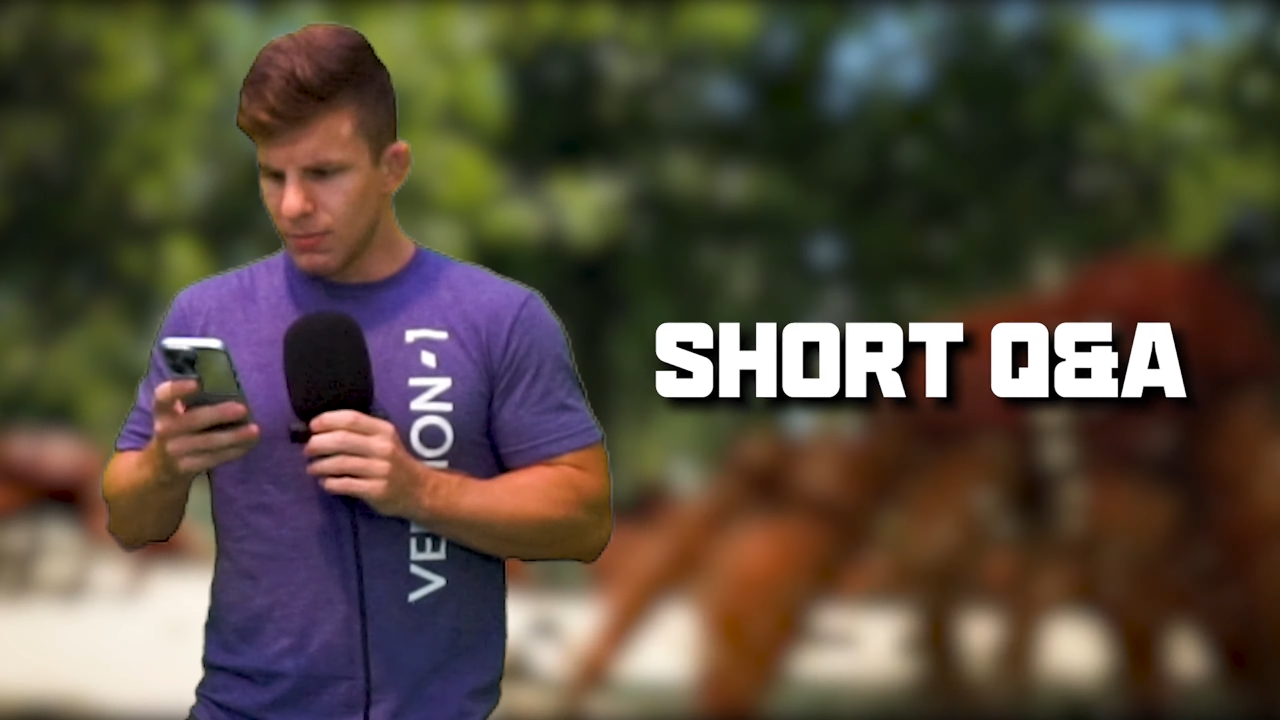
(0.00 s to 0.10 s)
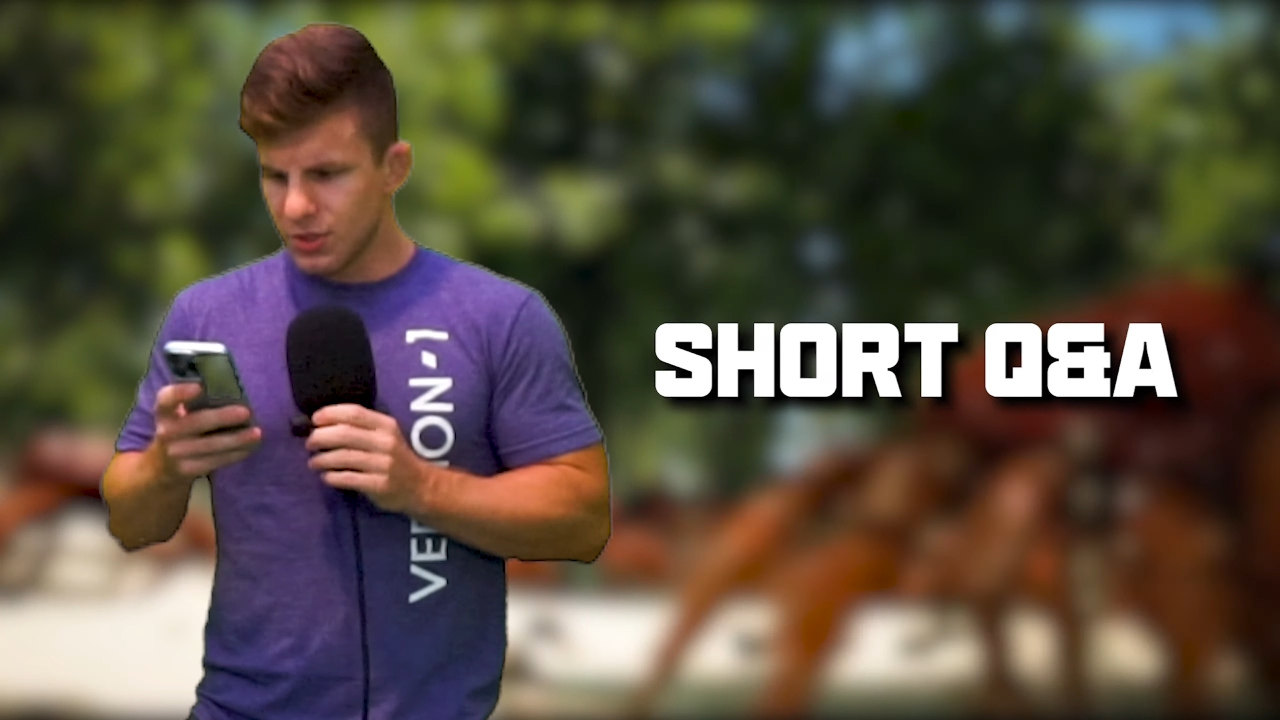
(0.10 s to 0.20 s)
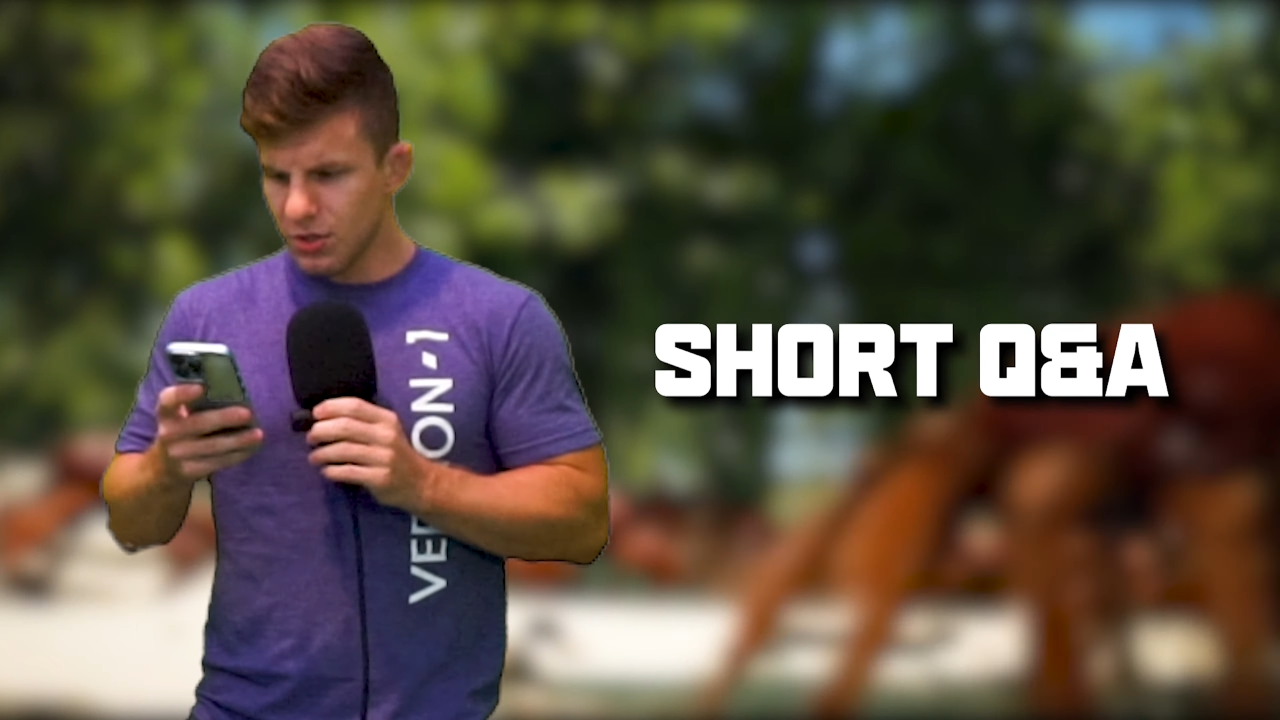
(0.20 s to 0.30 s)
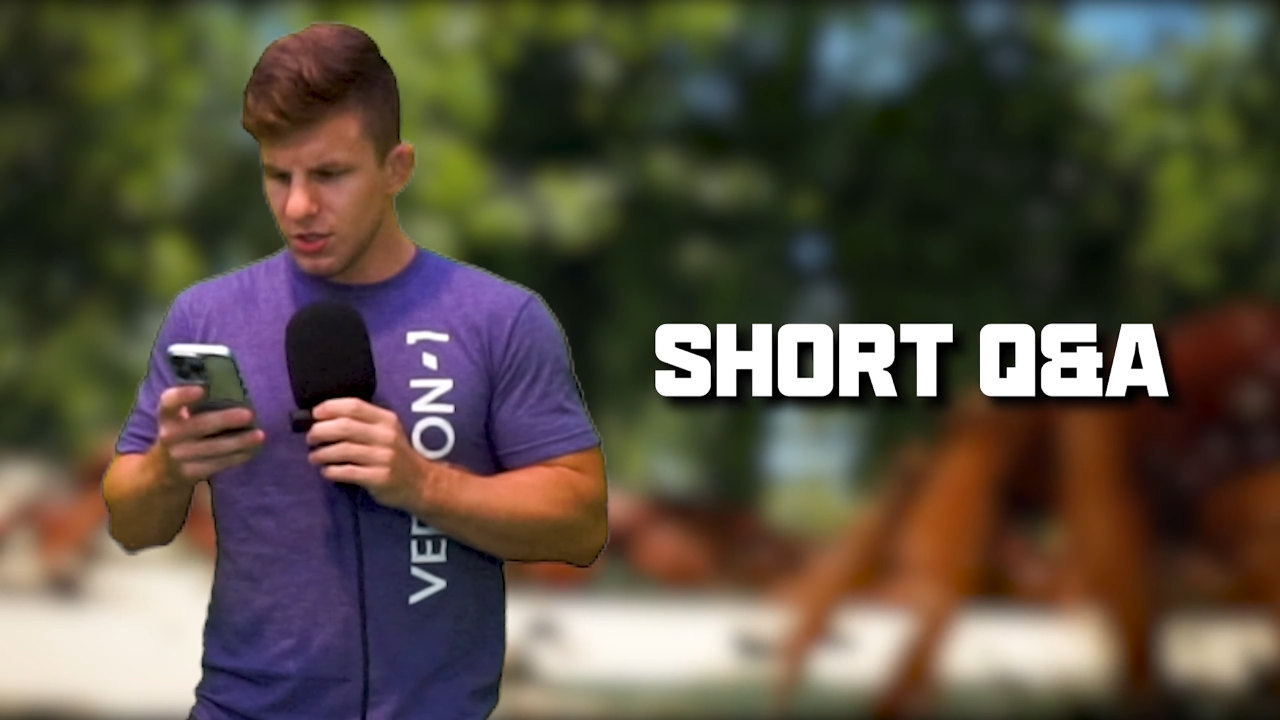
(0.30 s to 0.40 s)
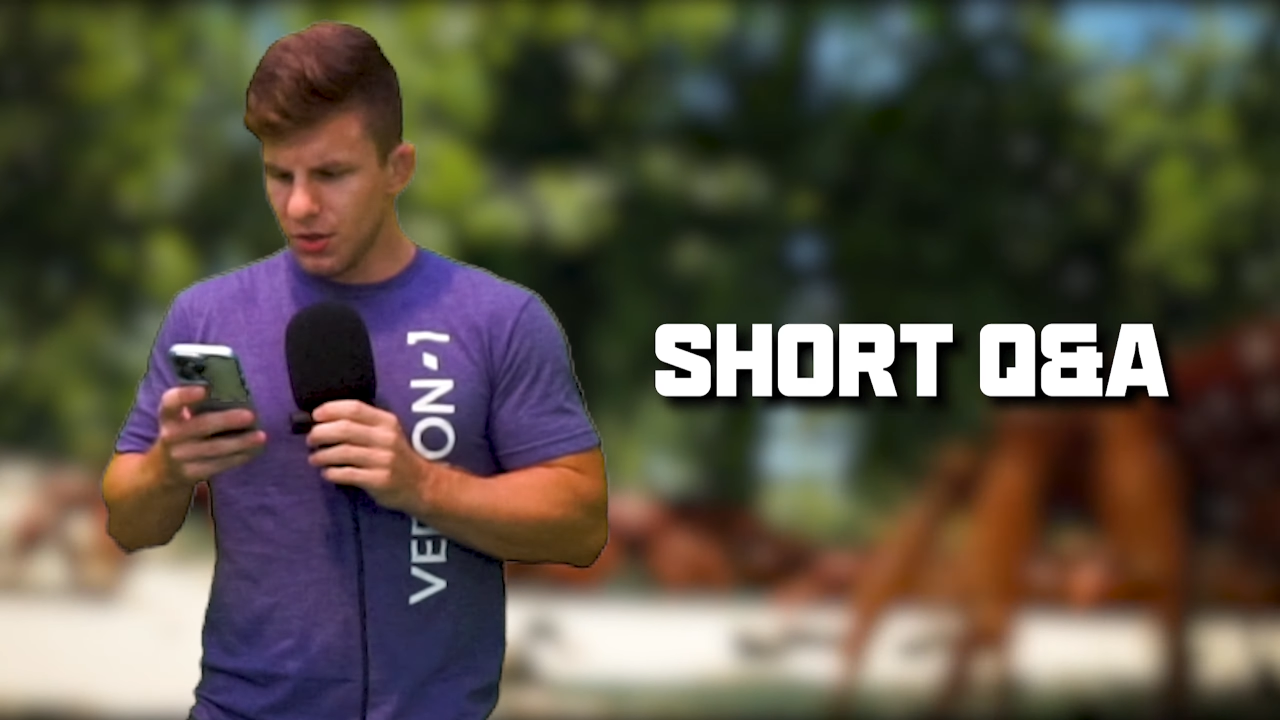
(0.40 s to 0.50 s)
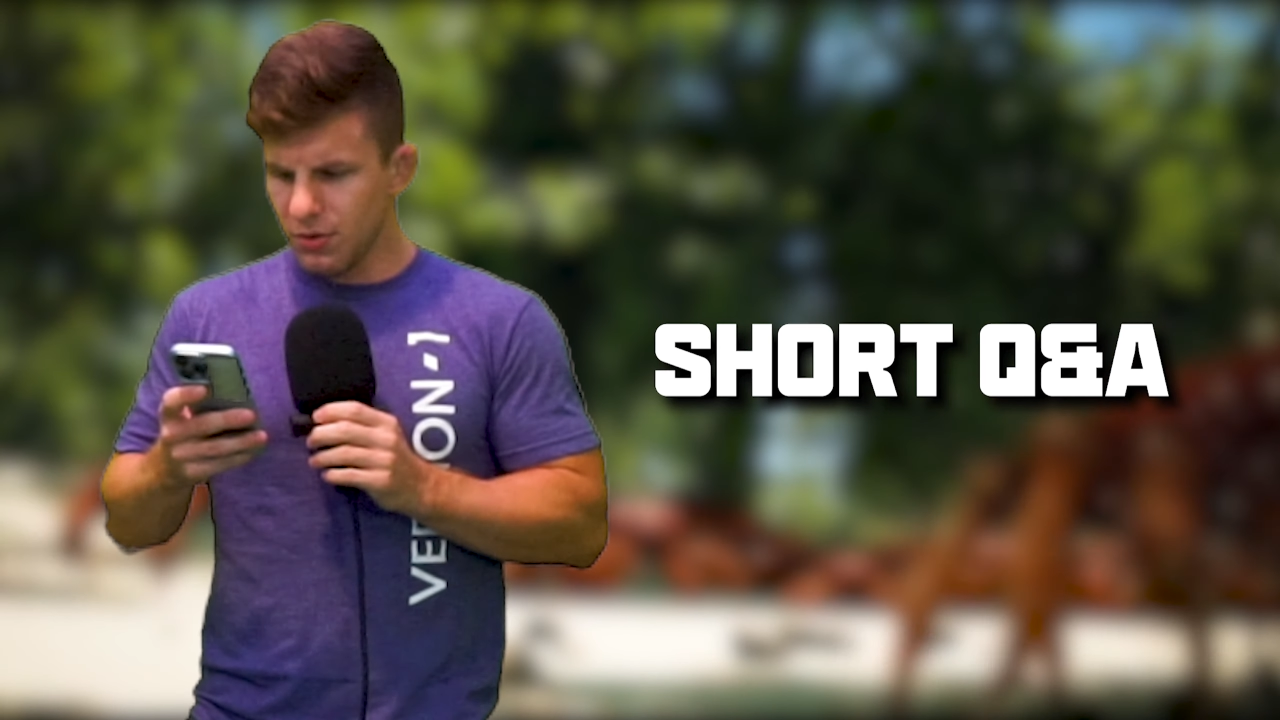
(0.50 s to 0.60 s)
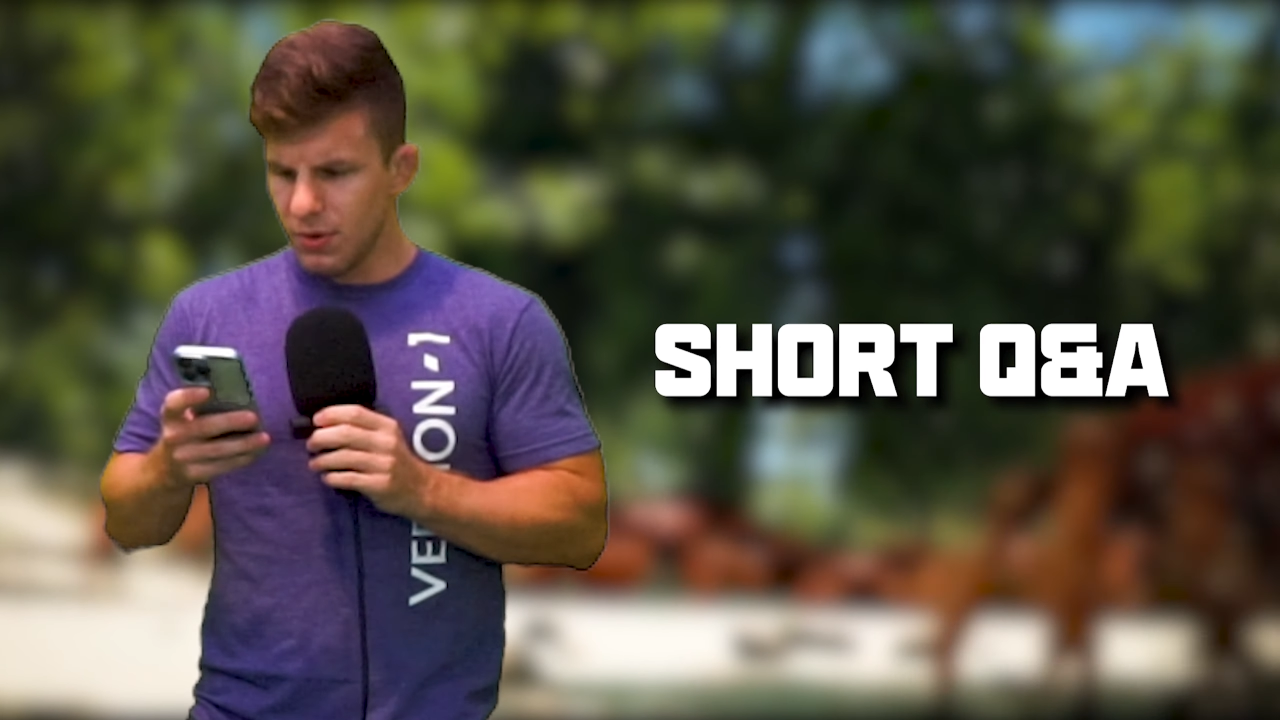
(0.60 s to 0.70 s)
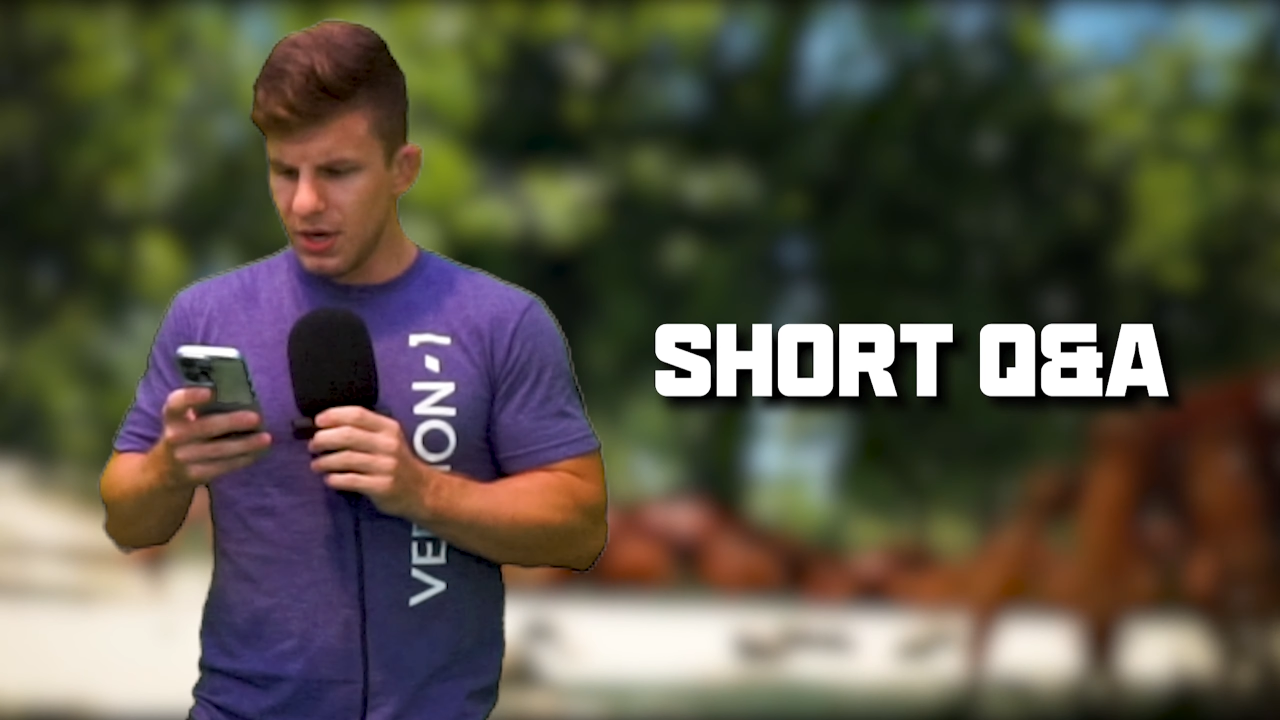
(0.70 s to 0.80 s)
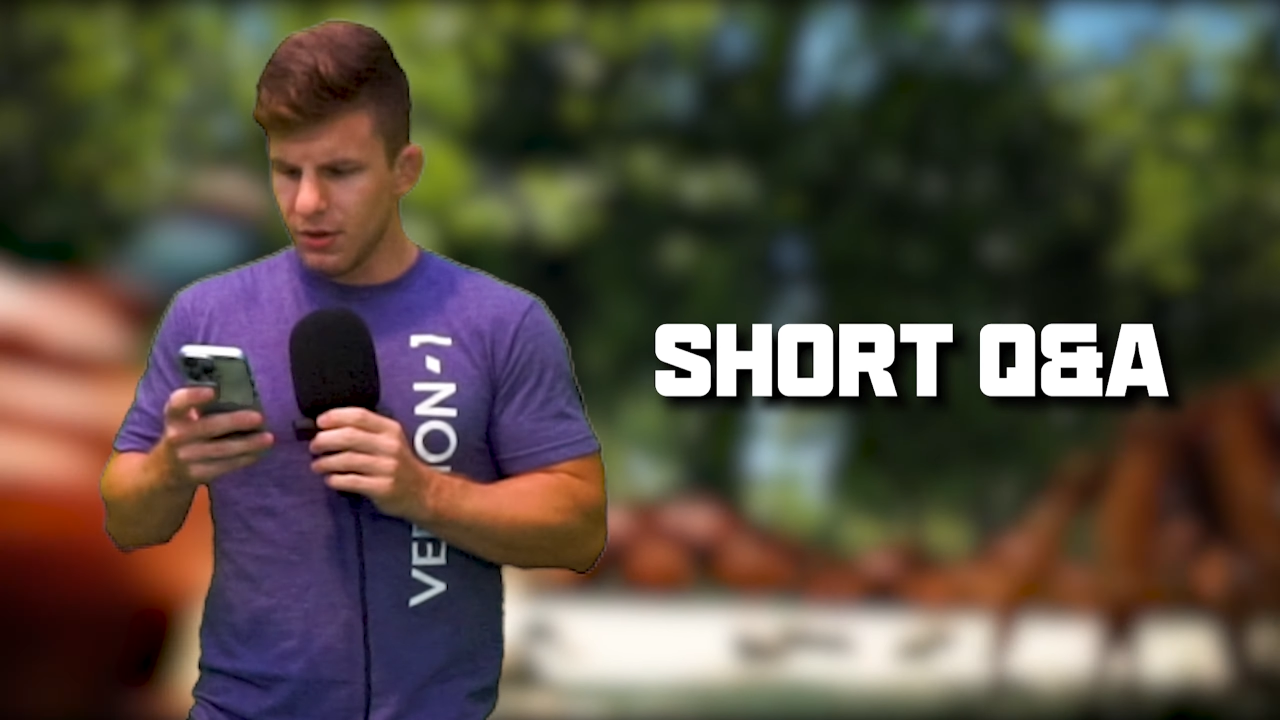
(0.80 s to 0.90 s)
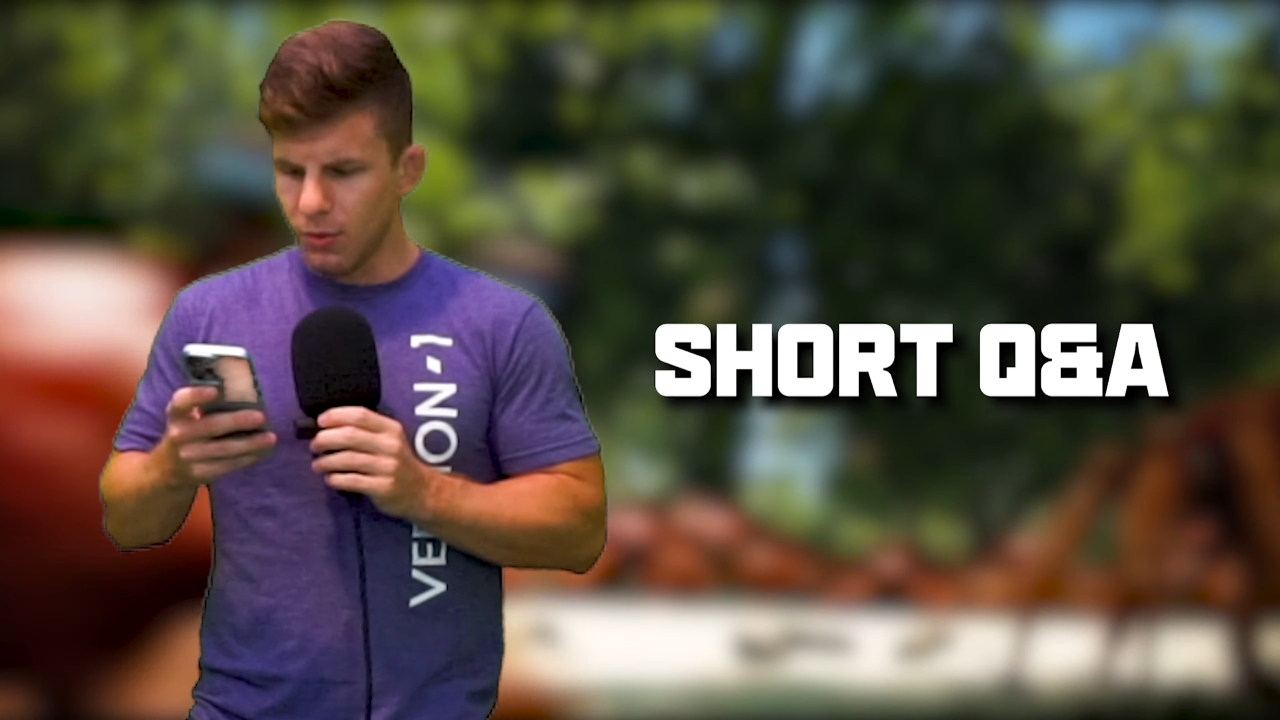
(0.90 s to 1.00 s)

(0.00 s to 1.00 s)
Searching through here,